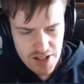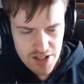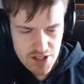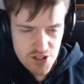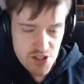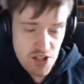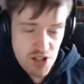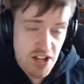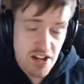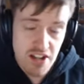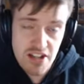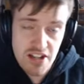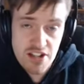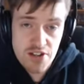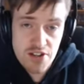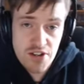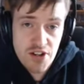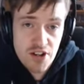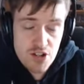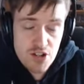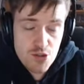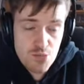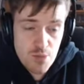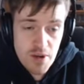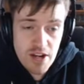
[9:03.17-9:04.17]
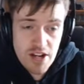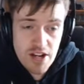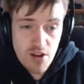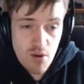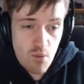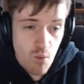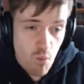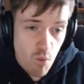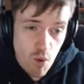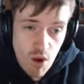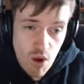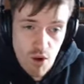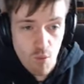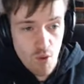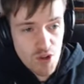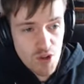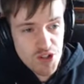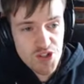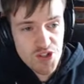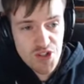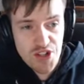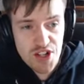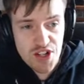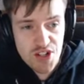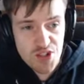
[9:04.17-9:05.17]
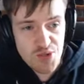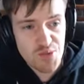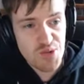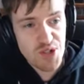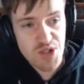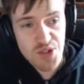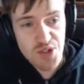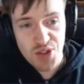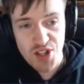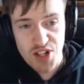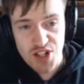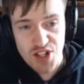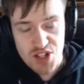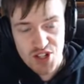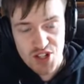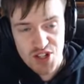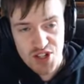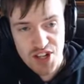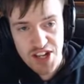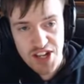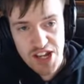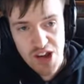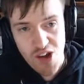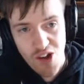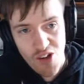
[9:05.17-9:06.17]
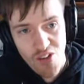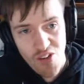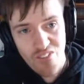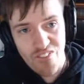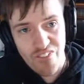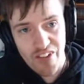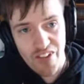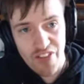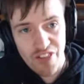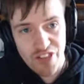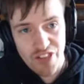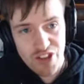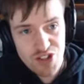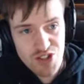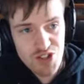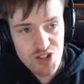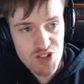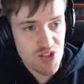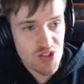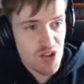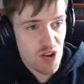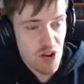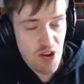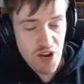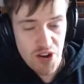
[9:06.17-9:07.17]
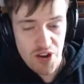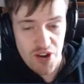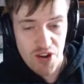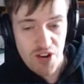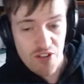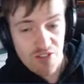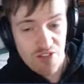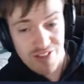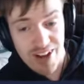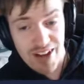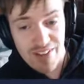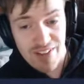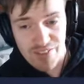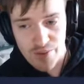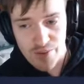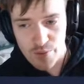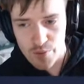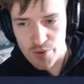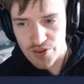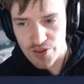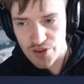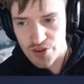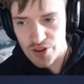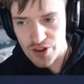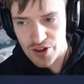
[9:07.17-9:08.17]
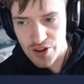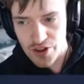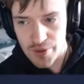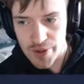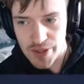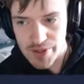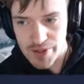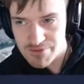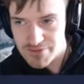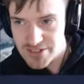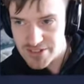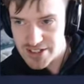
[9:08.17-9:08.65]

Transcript: So yeah, you guys pick. What, what stickers would you like to see on this van that we've got going?